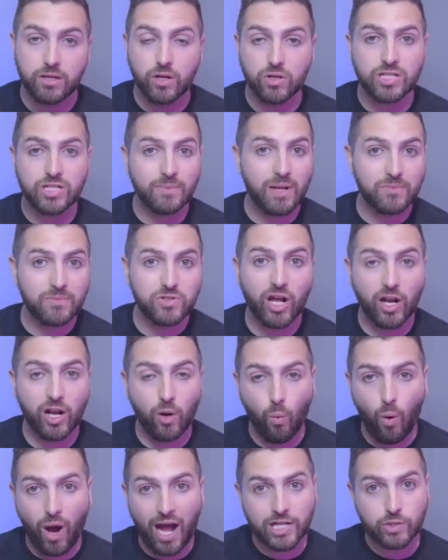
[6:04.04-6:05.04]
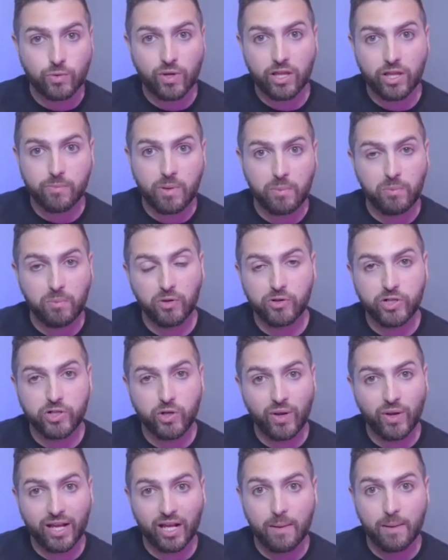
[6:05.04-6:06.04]
Sometimes you got to watch what other people are
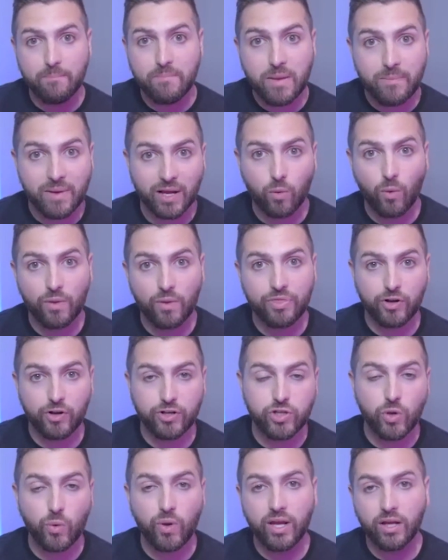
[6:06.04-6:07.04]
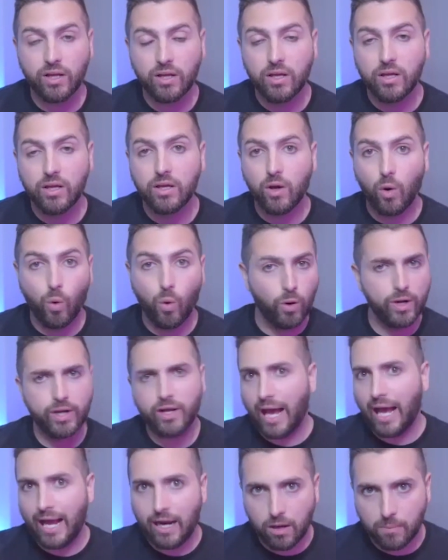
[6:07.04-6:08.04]
doing, you got to mimic what they're doing, or you
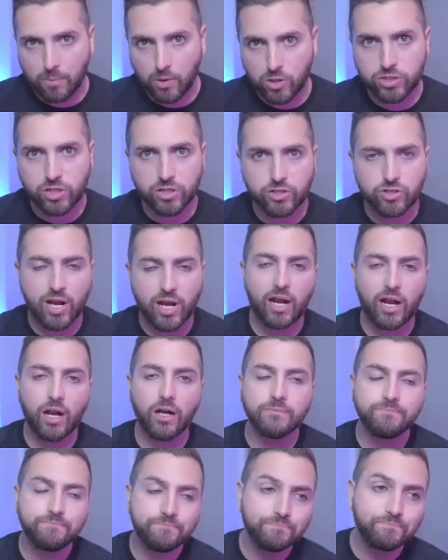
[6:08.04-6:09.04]
hire a personal trainer.